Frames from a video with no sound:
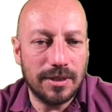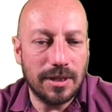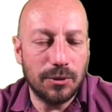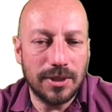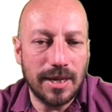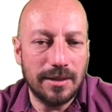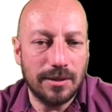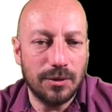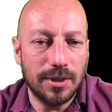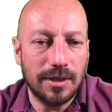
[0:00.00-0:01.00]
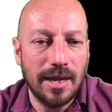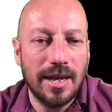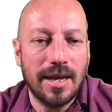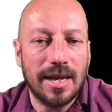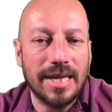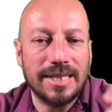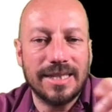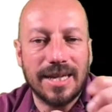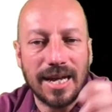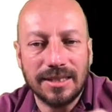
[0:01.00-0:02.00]
associated to it as
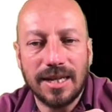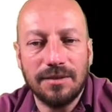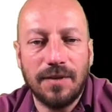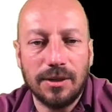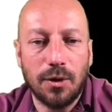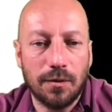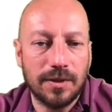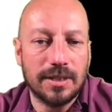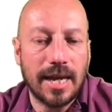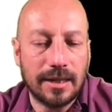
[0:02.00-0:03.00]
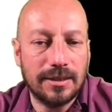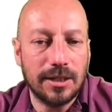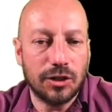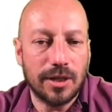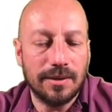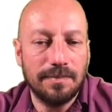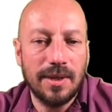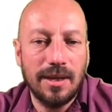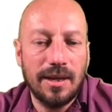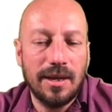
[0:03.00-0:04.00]
the unsigned value of this hex digit.
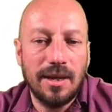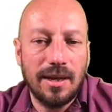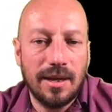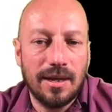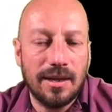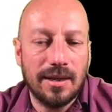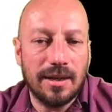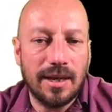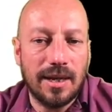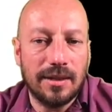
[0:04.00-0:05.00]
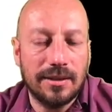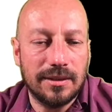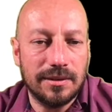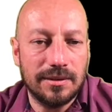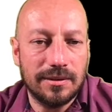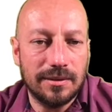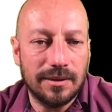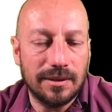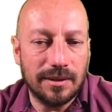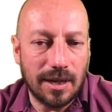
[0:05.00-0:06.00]
And
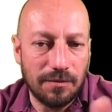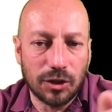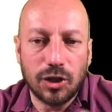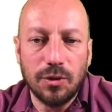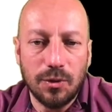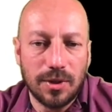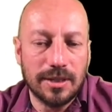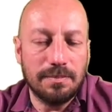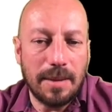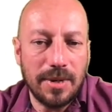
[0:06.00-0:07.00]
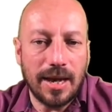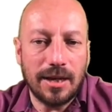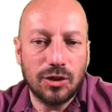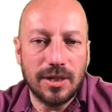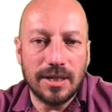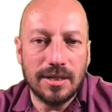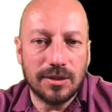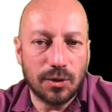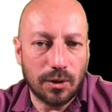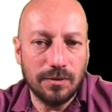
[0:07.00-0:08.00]
I will show you this mapping actually in
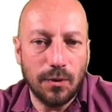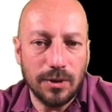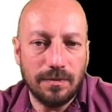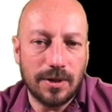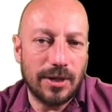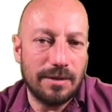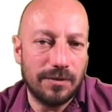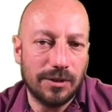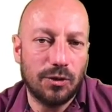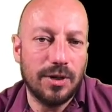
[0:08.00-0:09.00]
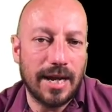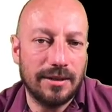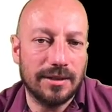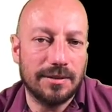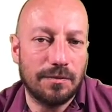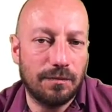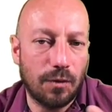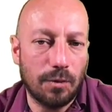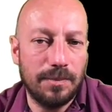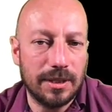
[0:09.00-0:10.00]
Circuitverse, where I will connect a
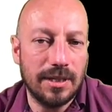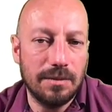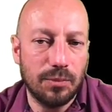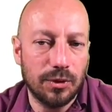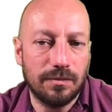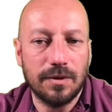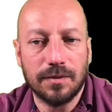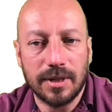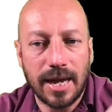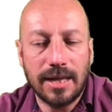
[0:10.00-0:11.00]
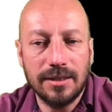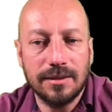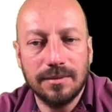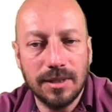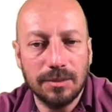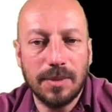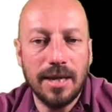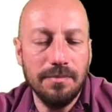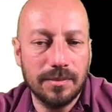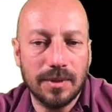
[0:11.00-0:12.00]
4-bit input with a hex
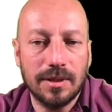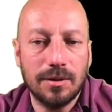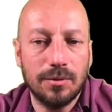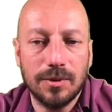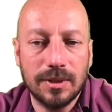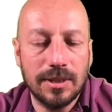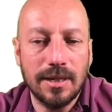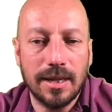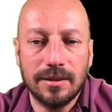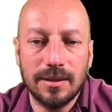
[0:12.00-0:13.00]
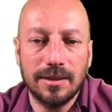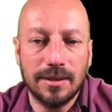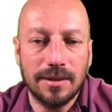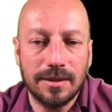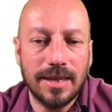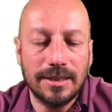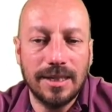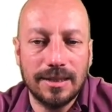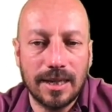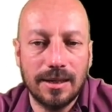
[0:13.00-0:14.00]
display. And we'll see that that's
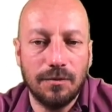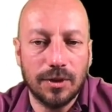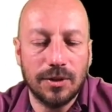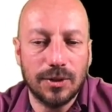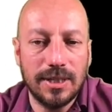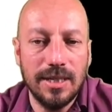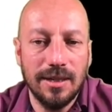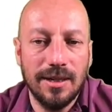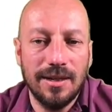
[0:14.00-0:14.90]
exactly what you see